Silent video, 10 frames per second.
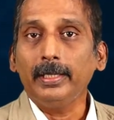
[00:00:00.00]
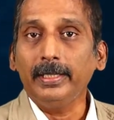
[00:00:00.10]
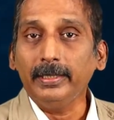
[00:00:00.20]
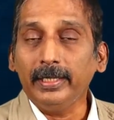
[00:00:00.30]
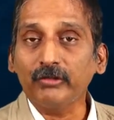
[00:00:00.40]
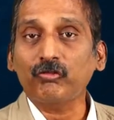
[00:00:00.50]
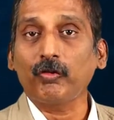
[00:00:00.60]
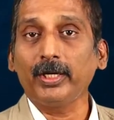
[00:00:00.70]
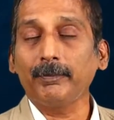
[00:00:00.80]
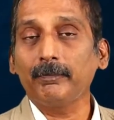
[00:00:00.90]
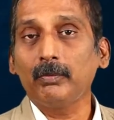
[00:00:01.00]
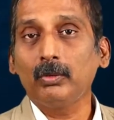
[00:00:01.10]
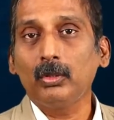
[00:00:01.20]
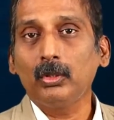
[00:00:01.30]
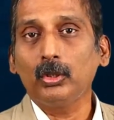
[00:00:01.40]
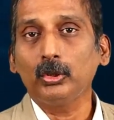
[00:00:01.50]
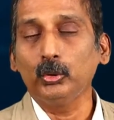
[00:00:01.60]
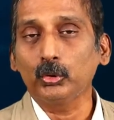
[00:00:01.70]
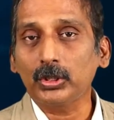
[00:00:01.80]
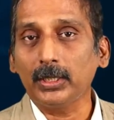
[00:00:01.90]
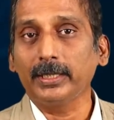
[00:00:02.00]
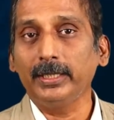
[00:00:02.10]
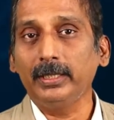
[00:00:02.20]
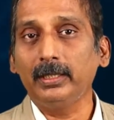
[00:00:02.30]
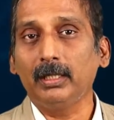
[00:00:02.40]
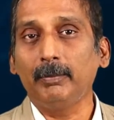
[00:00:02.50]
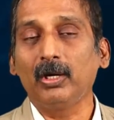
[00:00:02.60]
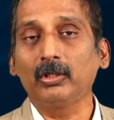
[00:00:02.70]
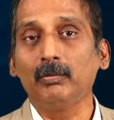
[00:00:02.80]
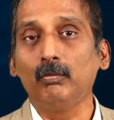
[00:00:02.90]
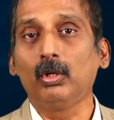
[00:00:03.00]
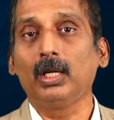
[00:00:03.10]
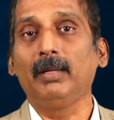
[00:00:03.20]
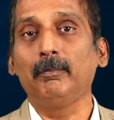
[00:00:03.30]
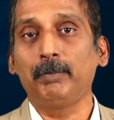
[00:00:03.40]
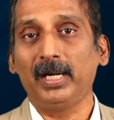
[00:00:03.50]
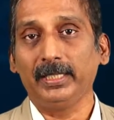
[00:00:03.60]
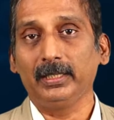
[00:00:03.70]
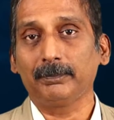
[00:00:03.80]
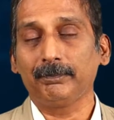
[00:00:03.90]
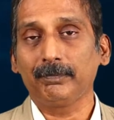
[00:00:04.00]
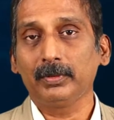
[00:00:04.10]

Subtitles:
In history, you studied about the Mughal Empire.